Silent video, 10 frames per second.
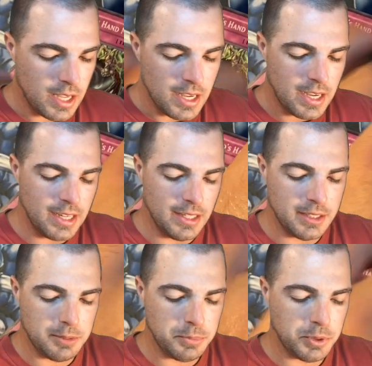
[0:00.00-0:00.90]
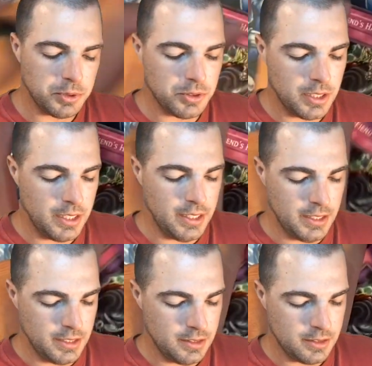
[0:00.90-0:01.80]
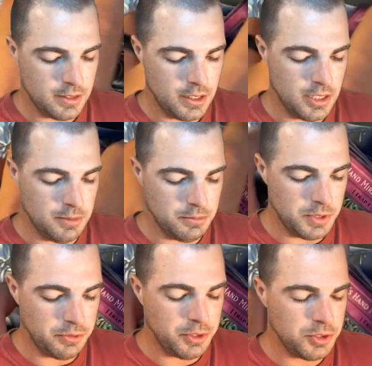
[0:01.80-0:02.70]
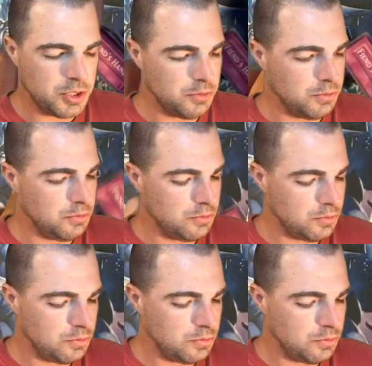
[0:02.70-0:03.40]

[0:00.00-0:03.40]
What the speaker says: and I did pull a diffusion.